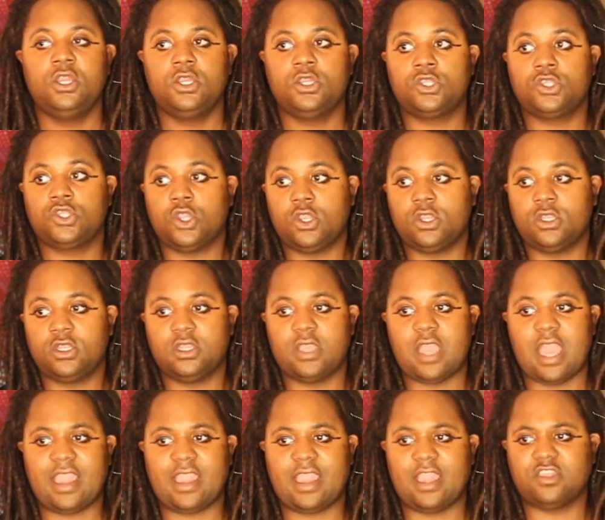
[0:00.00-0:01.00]

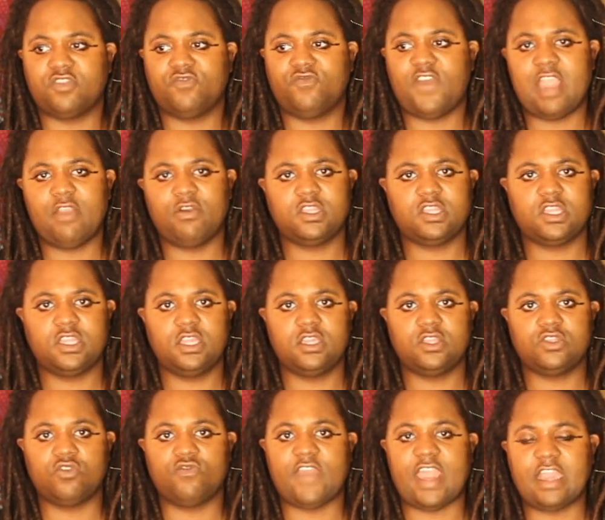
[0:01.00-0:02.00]
certain, I guess,
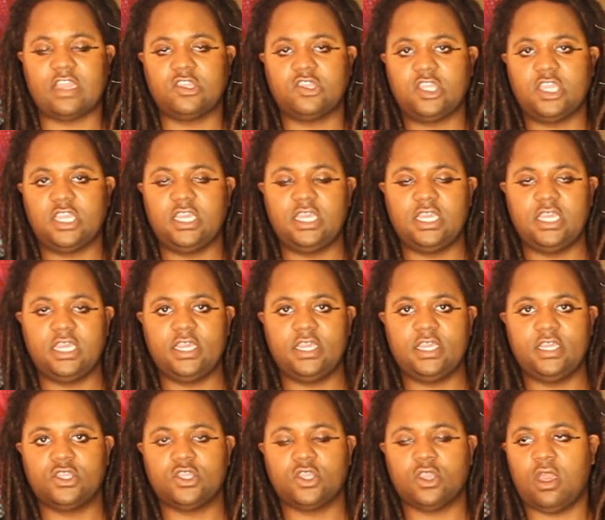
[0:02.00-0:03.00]
viruses or vaccines.